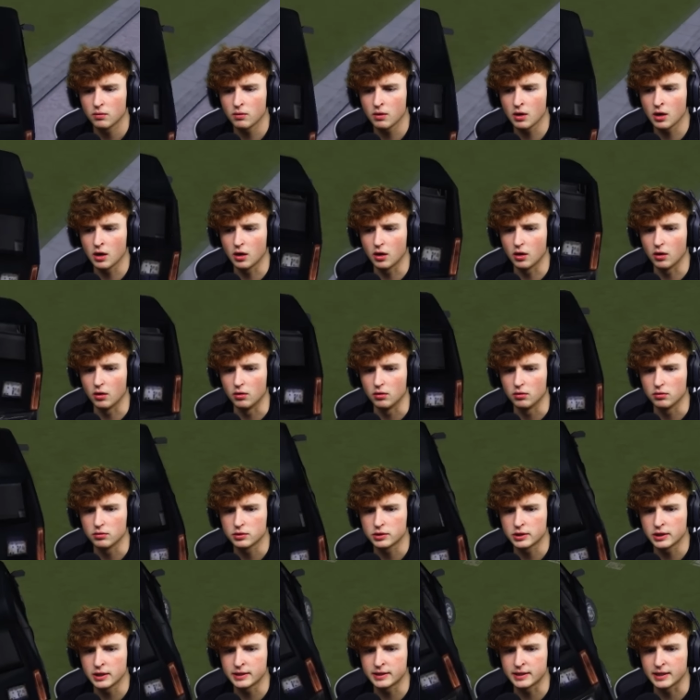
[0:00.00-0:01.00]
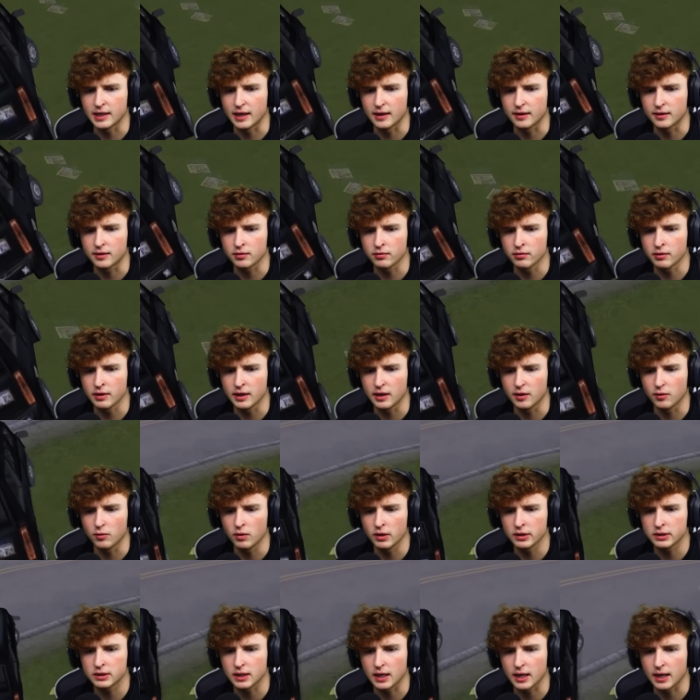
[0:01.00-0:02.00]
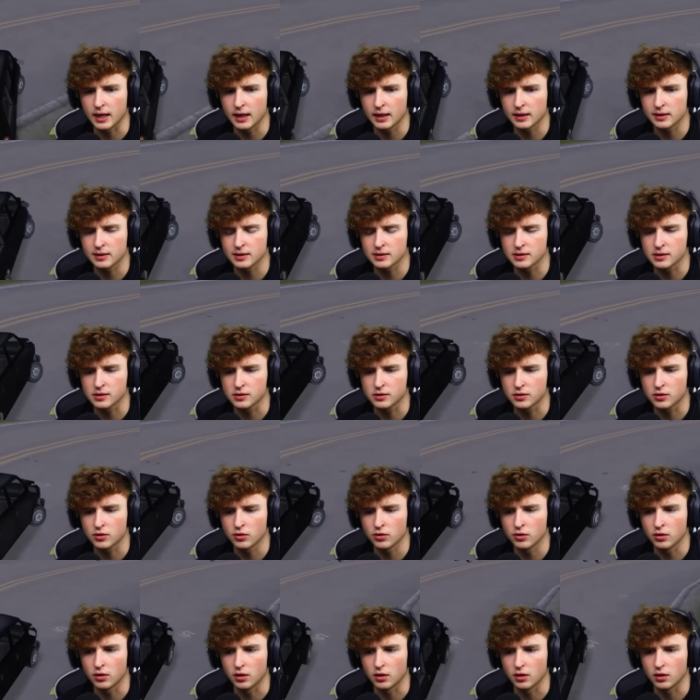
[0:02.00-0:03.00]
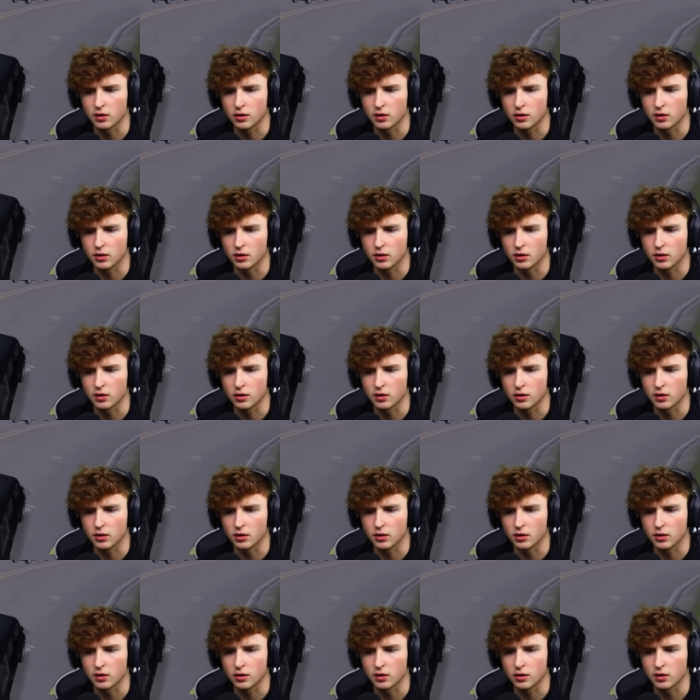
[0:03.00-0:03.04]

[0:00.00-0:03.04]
Whoa. G T A three. What the heck? This is cool.